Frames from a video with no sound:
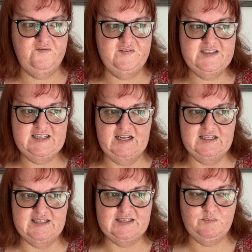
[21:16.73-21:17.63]

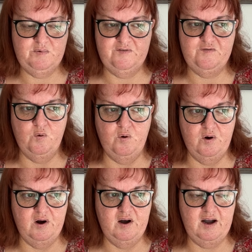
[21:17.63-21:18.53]
since
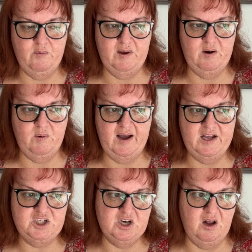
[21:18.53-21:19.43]
before I went away
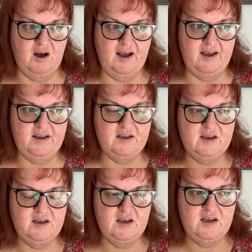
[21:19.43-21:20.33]
in July.
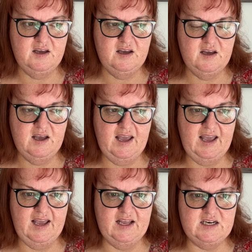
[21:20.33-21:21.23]

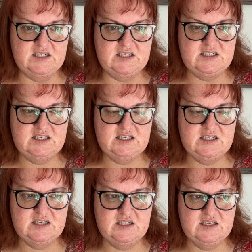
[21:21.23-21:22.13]
And
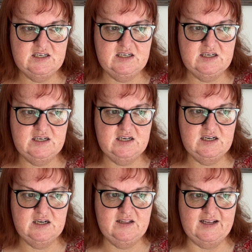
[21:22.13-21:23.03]

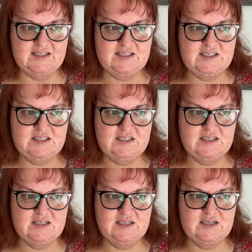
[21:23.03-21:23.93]
that's
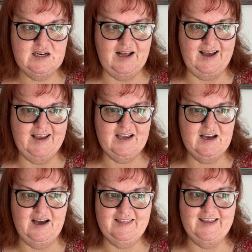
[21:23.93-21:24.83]
like,
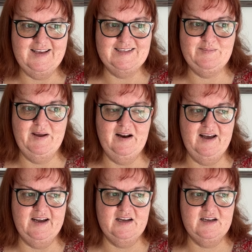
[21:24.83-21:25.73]
I think it's been
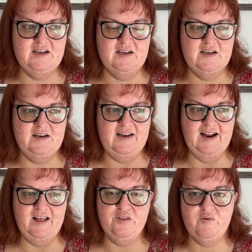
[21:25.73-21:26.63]
like
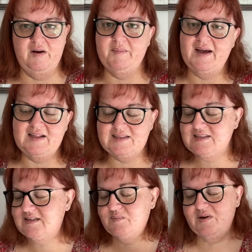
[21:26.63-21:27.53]
nearly 3
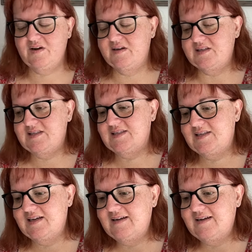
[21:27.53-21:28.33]
months because